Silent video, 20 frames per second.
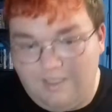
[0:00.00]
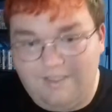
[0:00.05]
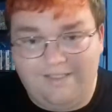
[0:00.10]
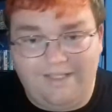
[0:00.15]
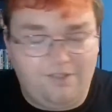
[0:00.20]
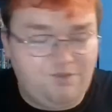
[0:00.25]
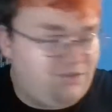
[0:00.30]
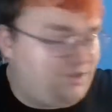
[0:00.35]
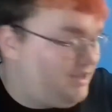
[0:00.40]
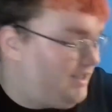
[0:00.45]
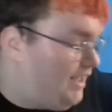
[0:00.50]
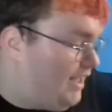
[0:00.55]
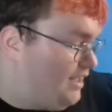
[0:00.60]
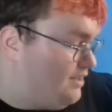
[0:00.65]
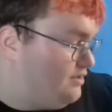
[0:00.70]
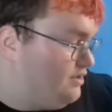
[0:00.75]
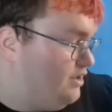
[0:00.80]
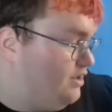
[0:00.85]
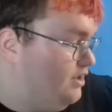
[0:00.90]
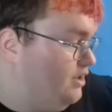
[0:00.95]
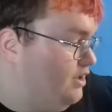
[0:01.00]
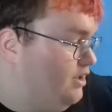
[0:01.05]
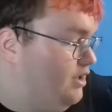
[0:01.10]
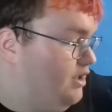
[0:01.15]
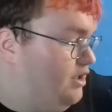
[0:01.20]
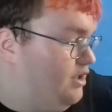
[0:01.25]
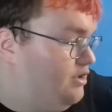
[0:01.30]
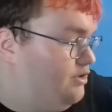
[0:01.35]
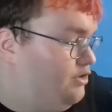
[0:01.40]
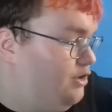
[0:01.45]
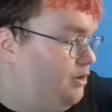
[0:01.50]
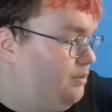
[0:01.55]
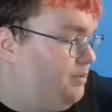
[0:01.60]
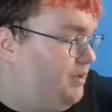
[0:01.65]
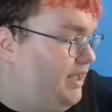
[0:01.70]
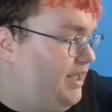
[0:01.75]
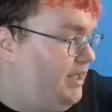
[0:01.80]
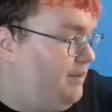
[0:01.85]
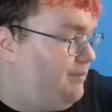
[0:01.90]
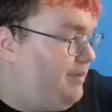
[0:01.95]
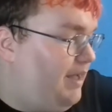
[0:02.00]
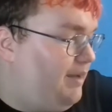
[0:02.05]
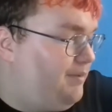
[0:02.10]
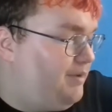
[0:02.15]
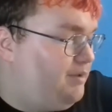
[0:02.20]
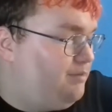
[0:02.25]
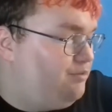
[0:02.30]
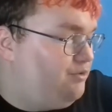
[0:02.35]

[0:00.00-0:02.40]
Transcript: let's get on to the cast. So playing Batman